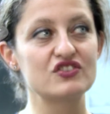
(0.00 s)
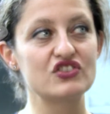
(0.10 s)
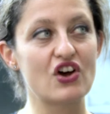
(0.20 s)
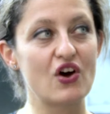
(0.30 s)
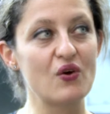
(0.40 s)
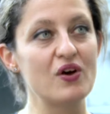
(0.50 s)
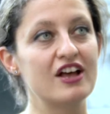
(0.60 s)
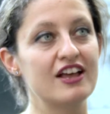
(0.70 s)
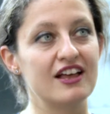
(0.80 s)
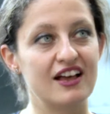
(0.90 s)
So
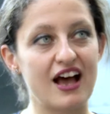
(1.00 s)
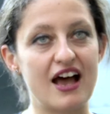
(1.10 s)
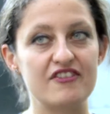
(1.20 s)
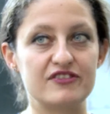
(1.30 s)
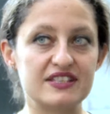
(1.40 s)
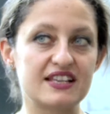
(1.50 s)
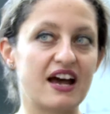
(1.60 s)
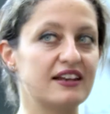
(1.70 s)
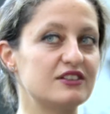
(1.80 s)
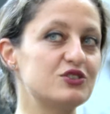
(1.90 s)
I've
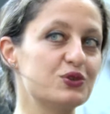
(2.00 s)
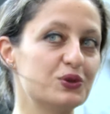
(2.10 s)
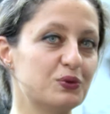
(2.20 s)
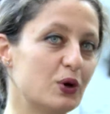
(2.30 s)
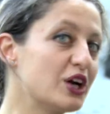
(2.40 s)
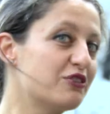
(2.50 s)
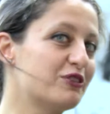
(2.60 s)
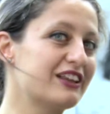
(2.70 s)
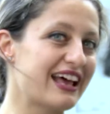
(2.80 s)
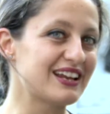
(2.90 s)
decided to work
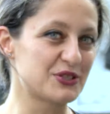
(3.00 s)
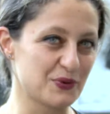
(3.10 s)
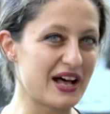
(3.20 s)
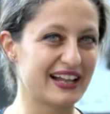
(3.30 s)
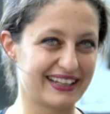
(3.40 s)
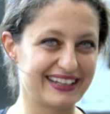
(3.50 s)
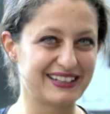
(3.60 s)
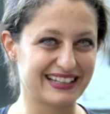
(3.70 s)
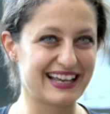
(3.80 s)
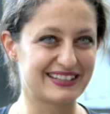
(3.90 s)
for that as well
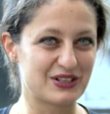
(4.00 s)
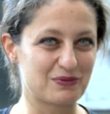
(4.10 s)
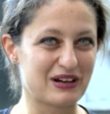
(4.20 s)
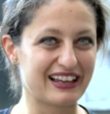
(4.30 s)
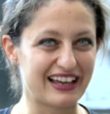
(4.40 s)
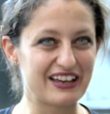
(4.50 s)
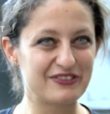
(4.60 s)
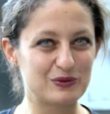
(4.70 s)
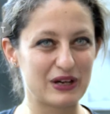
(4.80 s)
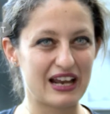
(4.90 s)
later in my
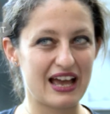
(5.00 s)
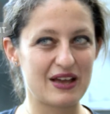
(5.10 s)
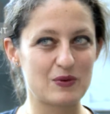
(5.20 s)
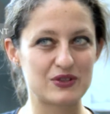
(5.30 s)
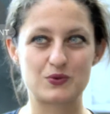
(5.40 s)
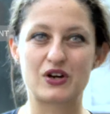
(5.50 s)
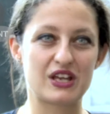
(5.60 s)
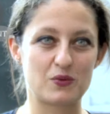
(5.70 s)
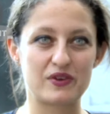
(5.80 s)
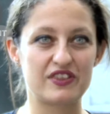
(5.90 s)
life, when I was
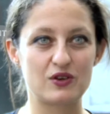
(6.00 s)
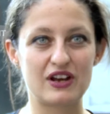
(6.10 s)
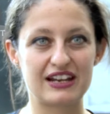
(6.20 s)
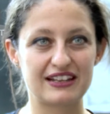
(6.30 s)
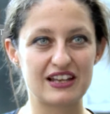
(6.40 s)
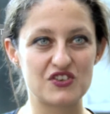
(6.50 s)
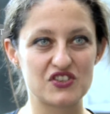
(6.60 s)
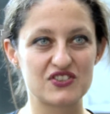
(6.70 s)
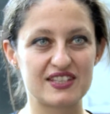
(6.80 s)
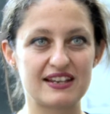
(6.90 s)
working with the United
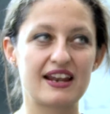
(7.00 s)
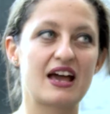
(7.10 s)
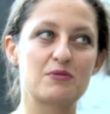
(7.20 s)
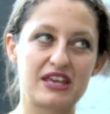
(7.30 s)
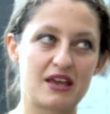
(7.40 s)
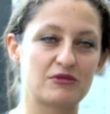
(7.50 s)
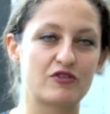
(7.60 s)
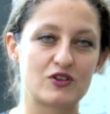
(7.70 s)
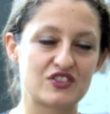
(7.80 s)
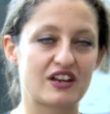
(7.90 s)
Nations, and then I became the
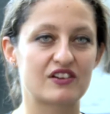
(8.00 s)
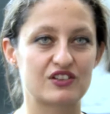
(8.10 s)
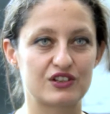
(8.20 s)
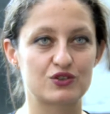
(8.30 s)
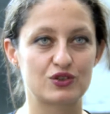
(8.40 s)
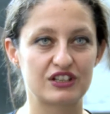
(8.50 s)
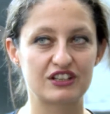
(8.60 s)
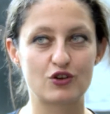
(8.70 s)
first secretary to the